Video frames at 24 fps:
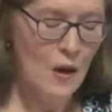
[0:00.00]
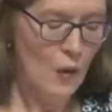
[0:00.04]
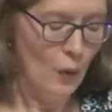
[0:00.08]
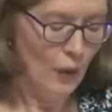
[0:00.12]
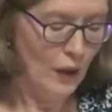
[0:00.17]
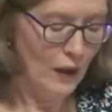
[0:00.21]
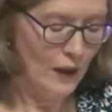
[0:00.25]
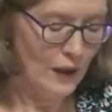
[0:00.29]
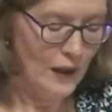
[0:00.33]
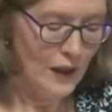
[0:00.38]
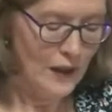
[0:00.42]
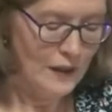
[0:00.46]

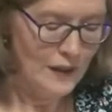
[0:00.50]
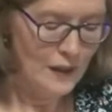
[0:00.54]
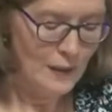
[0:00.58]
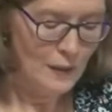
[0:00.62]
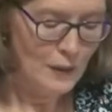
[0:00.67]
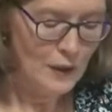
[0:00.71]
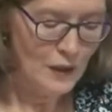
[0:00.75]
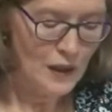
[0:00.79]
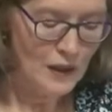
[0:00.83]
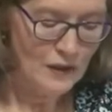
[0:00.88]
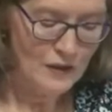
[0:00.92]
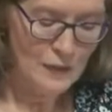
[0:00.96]
Well, a
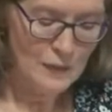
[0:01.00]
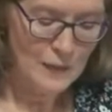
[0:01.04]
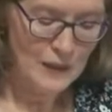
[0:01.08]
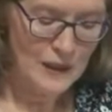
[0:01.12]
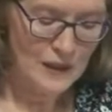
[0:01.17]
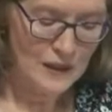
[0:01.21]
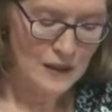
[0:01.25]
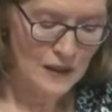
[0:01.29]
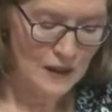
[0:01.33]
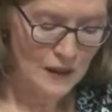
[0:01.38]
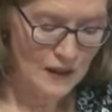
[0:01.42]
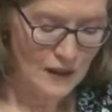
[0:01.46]
number of
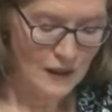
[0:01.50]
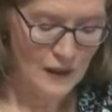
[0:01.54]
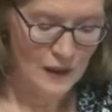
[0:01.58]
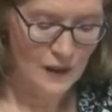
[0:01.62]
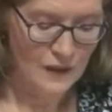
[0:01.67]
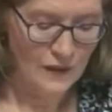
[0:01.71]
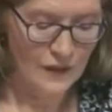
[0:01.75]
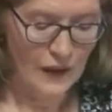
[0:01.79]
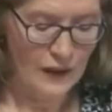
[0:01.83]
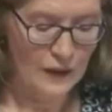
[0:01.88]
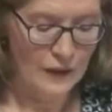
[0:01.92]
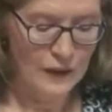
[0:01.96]
amazing
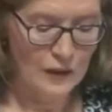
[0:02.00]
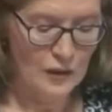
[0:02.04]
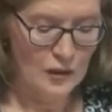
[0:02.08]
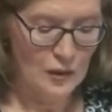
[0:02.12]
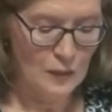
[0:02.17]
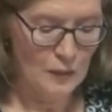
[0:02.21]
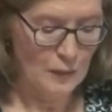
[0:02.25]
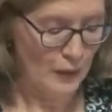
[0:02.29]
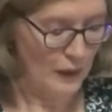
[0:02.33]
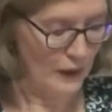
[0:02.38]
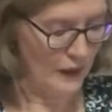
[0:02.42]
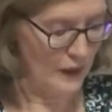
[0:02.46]
things fell
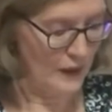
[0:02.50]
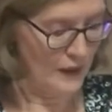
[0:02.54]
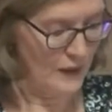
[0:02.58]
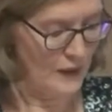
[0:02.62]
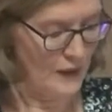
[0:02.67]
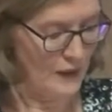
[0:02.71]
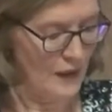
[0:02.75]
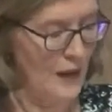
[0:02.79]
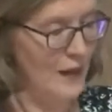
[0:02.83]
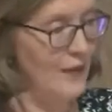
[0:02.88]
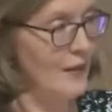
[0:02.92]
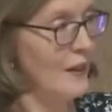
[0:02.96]
into
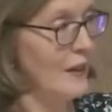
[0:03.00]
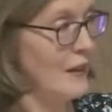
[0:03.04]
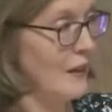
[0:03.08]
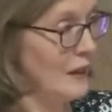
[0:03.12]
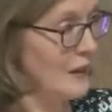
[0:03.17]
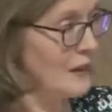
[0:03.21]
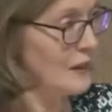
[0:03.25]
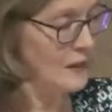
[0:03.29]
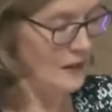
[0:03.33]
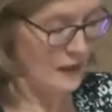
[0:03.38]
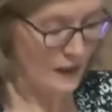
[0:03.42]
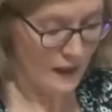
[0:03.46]
place, and the
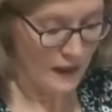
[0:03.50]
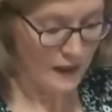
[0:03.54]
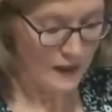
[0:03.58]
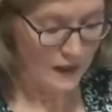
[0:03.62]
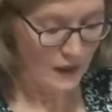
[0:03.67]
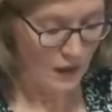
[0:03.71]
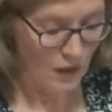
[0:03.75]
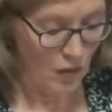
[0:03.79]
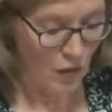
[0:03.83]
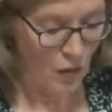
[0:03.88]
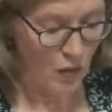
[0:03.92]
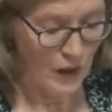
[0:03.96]
next thing I
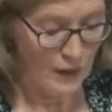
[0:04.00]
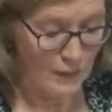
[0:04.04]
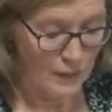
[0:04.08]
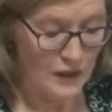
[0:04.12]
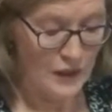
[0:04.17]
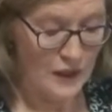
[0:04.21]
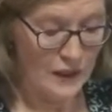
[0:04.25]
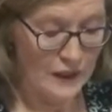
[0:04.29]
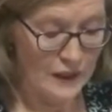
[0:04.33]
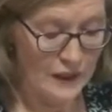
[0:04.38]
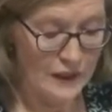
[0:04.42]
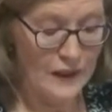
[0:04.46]
know, I'm
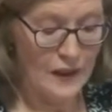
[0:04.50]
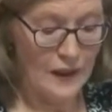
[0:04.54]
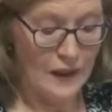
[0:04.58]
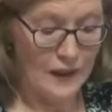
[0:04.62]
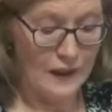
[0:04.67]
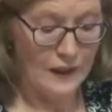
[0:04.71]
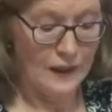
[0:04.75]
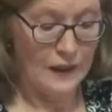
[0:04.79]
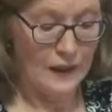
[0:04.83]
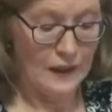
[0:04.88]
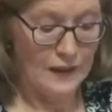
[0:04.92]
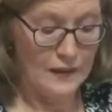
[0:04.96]
taking
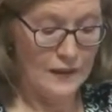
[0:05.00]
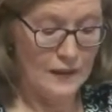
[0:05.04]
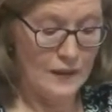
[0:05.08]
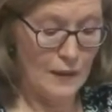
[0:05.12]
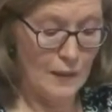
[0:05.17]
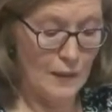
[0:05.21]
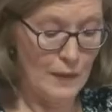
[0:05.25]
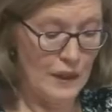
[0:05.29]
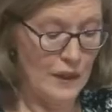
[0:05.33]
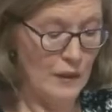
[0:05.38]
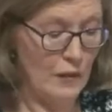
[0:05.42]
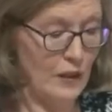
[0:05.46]
online
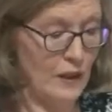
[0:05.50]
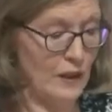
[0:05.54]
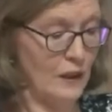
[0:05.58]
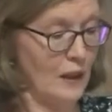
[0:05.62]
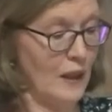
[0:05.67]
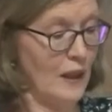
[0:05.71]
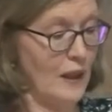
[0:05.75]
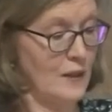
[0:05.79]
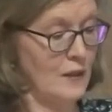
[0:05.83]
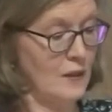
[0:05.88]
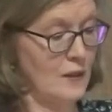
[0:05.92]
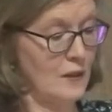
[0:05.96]
seminary
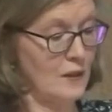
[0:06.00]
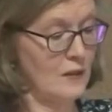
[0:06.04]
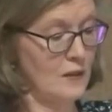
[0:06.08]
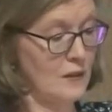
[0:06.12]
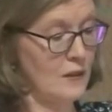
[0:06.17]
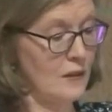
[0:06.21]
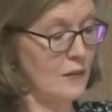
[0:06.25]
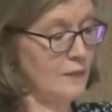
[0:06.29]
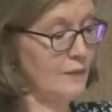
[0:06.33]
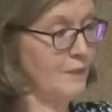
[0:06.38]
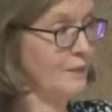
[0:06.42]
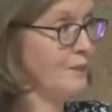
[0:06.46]

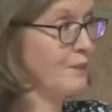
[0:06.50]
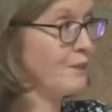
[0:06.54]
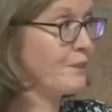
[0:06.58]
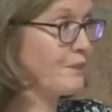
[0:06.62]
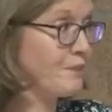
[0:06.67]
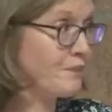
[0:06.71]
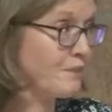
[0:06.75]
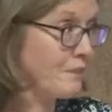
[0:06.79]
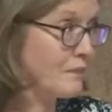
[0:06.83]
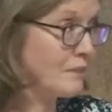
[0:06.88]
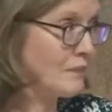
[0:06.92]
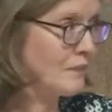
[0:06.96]
classes.
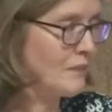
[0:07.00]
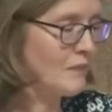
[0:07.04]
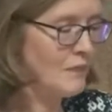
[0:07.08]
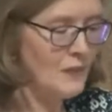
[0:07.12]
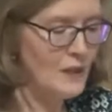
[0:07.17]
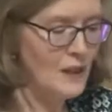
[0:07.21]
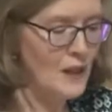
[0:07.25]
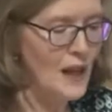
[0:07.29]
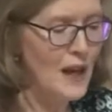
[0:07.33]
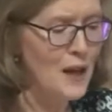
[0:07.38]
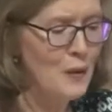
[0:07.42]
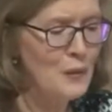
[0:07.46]

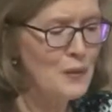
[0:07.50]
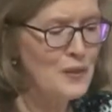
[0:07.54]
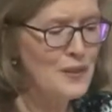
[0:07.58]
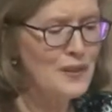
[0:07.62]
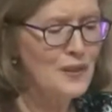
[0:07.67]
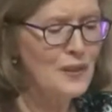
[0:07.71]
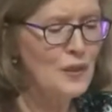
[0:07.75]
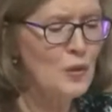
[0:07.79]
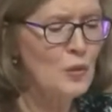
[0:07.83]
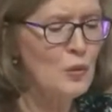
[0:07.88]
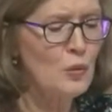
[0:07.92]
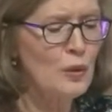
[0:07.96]
I was
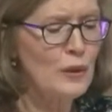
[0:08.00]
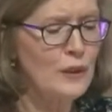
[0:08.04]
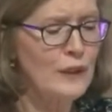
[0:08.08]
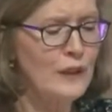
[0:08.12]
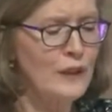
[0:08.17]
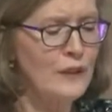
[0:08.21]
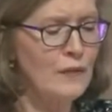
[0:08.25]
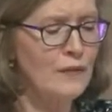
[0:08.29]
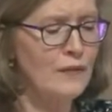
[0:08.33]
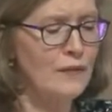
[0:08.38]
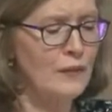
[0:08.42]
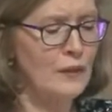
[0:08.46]
still
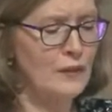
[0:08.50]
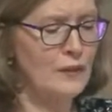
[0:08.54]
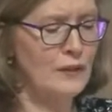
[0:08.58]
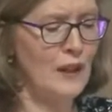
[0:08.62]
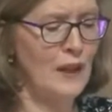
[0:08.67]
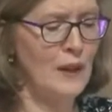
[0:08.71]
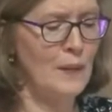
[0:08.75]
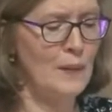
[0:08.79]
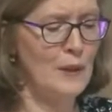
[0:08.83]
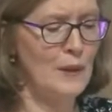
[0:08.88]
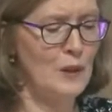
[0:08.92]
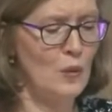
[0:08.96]
working
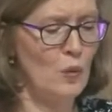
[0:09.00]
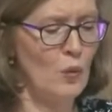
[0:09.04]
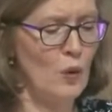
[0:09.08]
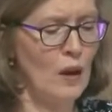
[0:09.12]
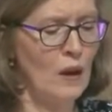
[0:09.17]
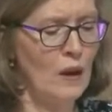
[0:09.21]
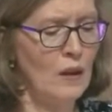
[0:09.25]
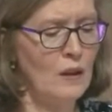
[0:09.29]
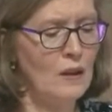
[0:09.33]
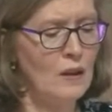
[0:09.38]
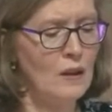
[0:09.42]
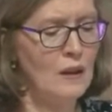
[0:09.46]
full-time as
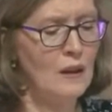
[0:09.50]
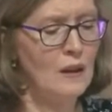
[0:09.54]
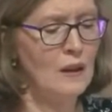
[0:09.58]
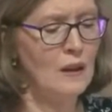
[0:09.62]
well.